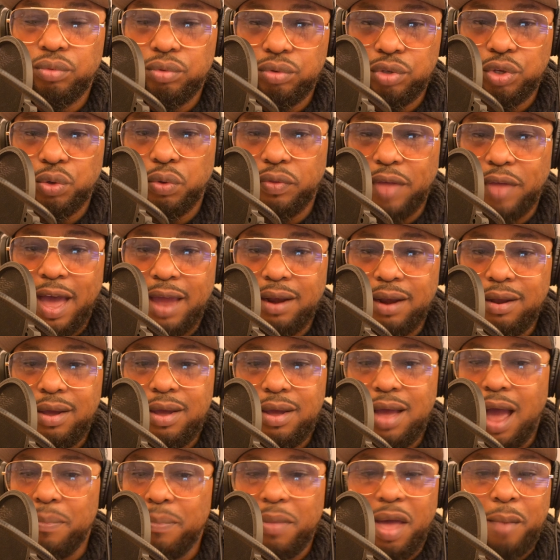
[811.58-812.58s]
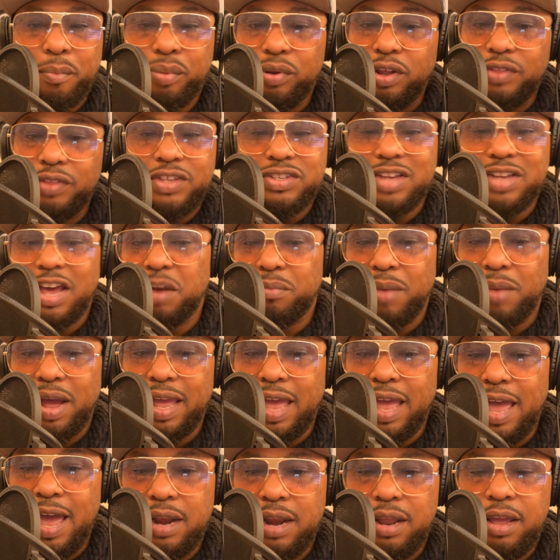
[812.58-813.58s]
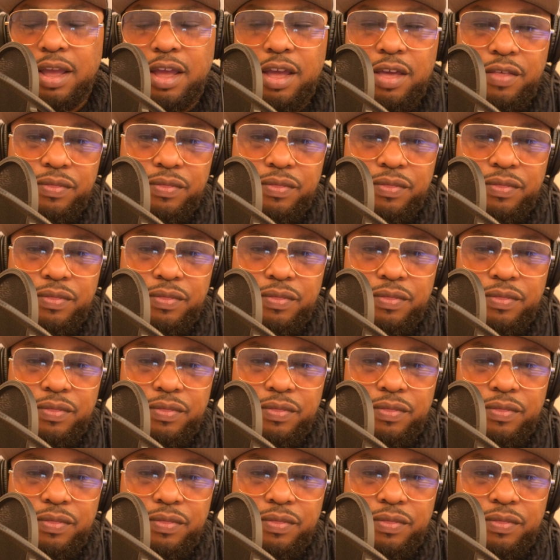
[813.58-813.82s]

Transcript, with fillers: do that. I'm not pulling these out of my head.